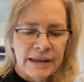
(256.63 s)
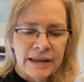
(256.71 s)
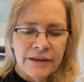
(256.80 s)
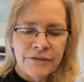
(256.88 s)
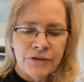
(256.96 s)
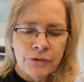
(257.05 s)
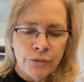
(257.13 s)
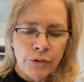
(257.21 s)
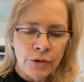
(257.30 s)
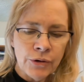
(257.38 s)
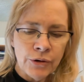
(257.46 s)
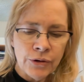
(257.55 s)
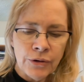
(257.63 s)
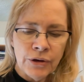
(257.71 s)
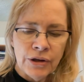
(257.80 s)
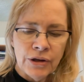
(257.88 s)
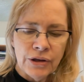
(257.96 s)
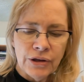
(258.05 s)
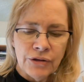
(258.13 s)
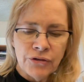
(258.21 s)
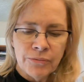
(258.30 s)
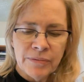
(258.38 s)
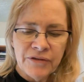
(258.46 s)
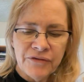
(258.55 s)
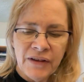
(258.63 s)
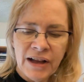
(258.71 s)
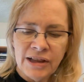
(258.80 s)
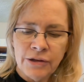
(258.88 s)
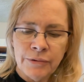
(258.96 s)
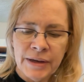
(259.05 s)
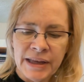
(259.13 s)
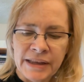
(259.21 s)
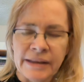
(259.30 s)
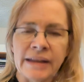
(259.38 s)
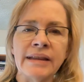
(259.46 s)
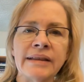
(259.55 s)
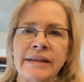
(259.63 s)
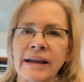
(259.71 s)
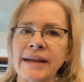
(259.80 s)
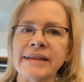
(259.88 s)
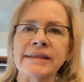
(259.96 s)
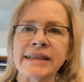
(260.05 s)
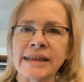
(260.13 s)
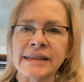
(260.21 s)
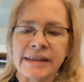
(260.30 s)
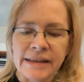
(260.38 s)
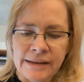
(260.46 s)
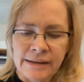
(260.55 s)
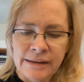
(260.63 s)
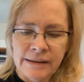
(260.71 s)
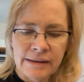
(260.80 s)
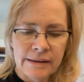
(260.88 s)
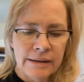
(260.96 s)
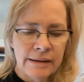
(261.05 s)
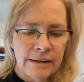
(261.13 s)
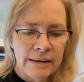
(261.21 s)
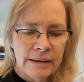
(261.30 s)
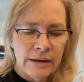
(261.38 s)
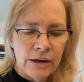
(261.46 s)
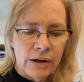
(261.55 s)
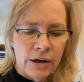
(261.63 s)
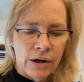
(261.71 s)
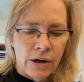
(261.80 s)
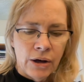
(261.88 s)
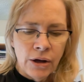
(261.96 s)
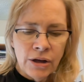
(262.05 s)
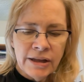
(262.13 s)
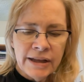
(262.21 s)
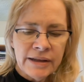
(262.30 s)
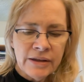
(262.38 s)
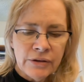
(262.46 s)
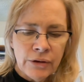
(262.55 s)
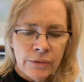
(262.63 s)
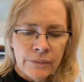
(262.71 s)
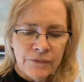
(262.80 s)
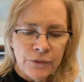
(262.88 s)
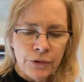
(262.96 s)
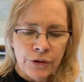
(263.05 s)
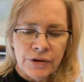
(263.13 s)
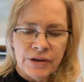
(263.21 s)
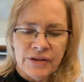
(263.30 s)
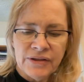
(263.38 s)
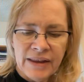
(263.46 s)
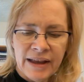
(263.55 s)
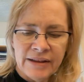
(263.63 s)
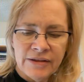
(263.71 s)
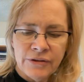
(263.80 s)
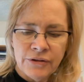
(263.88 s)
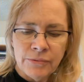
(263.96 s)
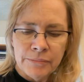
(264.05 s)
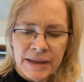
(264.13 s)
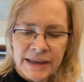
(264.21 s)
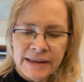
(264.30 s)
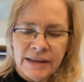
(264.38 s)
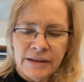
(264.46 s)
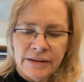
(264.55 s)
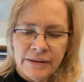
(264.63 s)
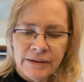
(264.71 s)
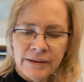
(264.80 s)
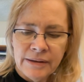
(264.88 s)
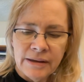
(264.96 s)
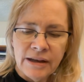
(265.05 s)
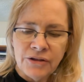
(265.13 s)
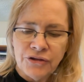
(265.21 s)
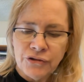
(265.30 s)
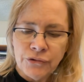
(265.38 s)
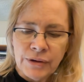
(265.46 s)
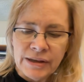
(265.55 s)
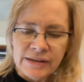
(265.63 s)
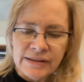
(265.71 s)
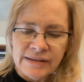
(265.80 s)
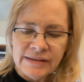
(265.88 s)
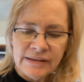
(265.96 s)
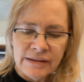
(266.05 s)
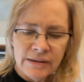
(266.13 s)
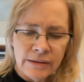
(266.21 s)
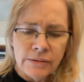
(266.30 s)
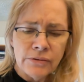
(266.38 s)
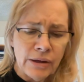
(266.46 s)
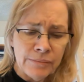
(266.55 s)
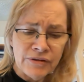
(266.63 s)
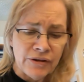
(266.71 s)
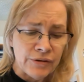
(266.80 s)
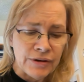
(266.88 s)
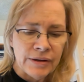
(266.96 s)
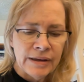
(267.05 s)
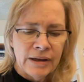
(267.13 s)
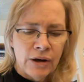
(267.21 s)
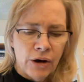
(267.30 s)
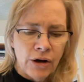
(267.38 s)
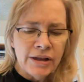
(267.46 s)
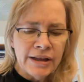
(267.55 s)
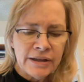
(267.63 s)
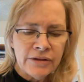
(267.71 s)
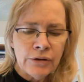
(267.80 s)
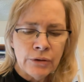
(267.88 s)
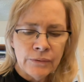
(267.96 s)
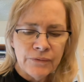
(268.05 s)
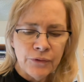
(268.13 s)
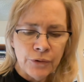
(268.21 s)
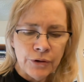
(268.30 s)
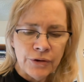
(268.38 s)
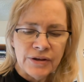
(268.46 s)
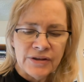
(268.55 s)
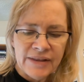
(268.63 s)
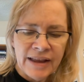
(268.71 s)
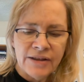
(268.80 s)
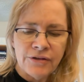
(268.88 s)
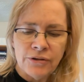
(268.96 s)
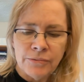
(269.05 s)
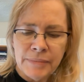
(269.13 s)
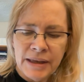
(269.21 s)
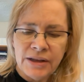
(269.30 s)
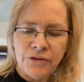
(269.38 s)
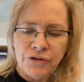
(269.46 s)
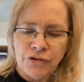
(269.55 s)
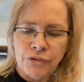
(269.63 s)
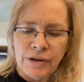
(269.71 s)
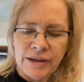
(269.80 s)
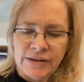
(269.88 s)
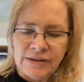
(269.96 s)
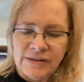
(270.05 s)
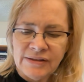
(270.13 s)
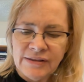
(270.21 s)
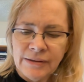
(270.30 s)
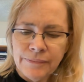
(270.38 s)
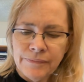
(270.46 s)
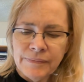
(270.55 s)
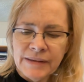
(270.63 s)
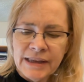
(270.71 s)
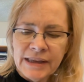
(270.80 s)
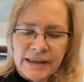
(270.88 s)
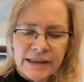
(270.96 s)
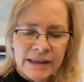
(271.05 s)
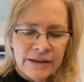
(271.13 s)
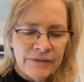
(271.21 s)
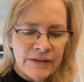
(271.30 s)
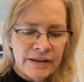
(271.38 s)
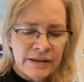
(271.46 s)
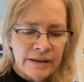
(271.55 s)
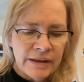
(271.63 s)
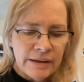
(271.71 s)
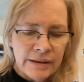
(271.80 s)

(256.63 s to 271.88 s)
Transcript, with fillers: If you were, you'd be following, not leading. All I can hope for is that you'll make it a choice. I'm sorry. All I can hope for is that you'll make a choice. Even